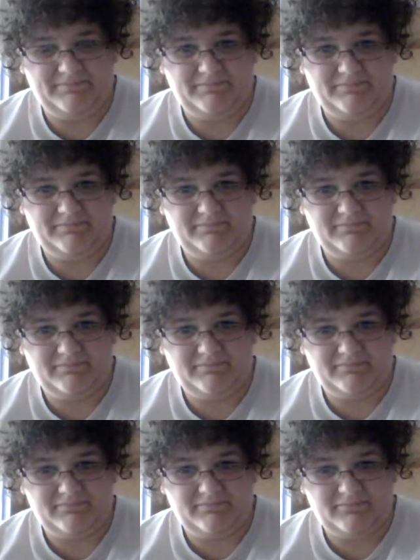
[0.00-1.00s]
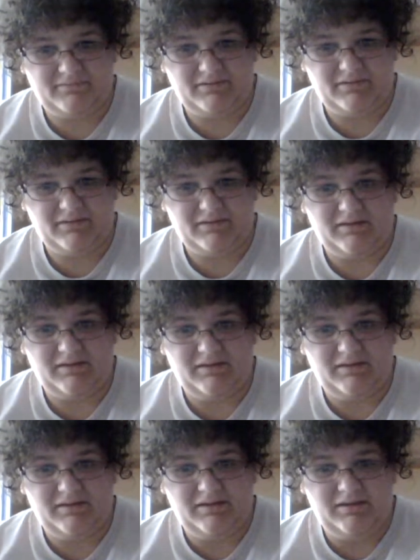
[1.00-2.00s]

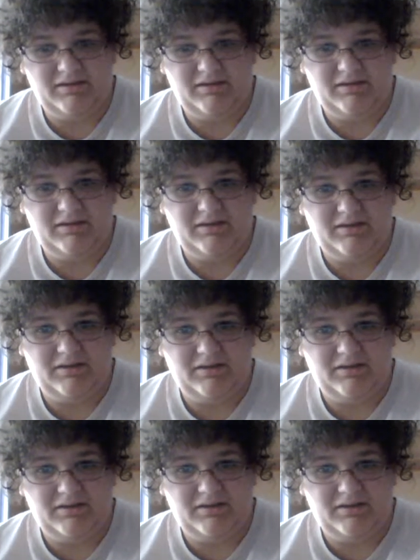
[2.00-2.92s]
[no speech]